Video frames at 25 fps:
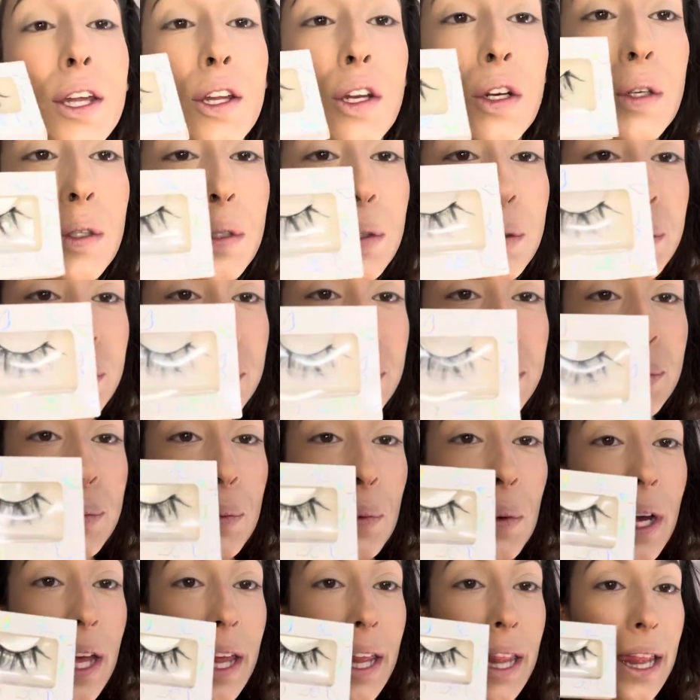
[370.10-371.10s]
a
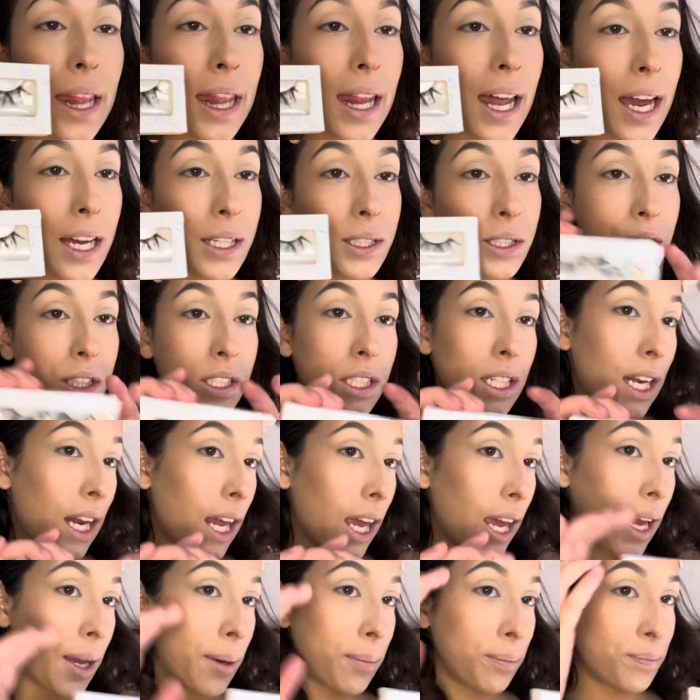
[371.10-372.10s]
new lash
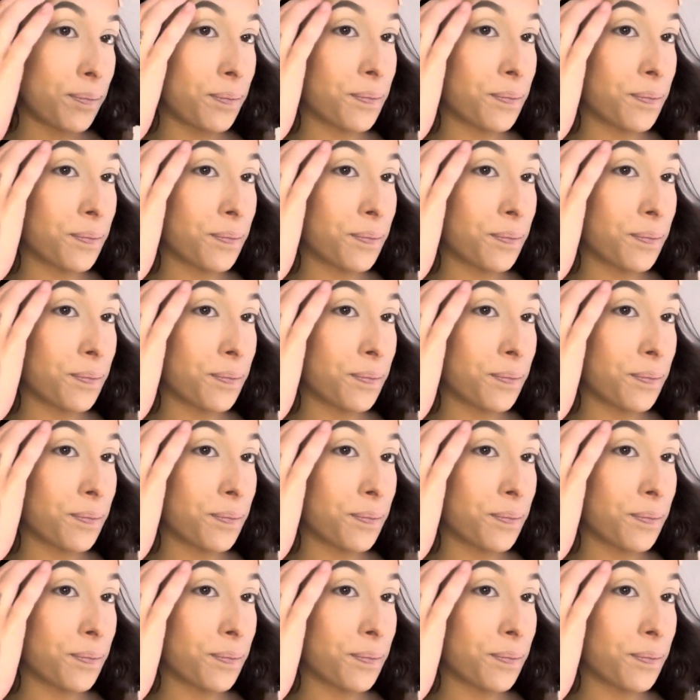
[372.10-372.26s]
today.